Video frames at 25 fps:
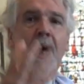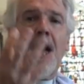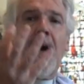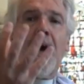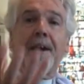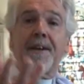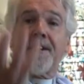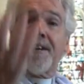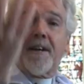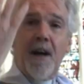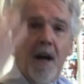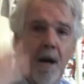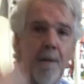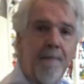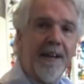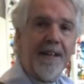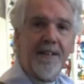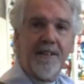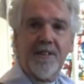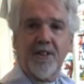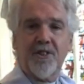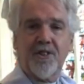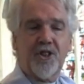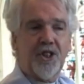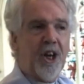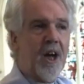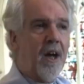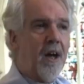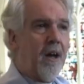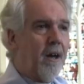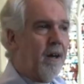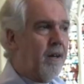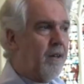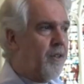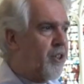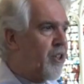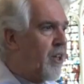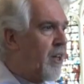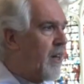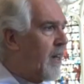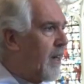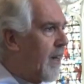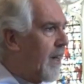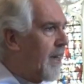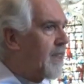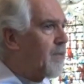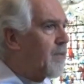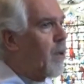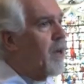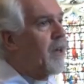And coming to church
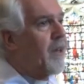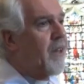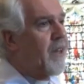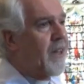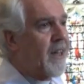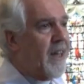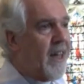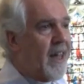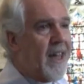is one of the